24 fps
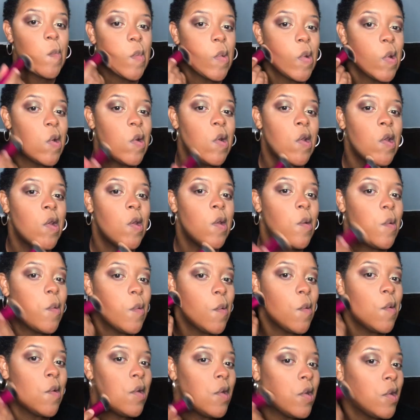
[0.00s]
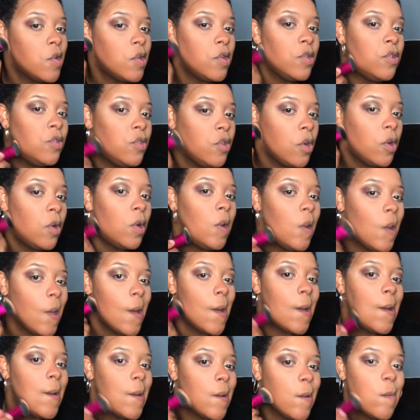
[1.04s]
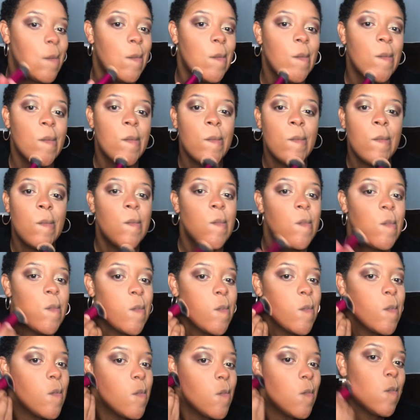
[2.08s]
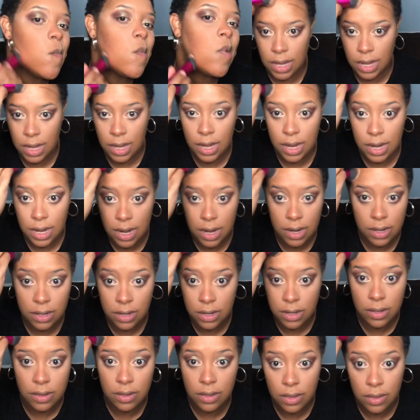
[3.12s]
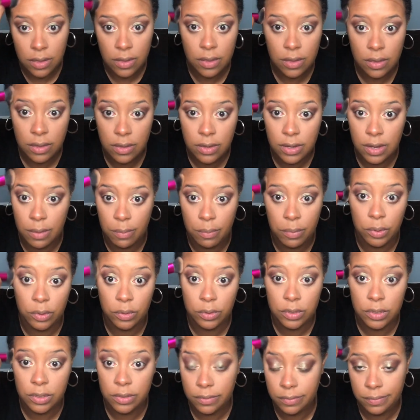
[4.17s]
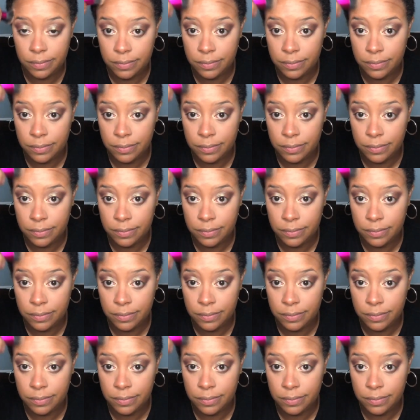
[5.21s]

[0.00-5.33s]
Blend it in on the jawline and at the temples.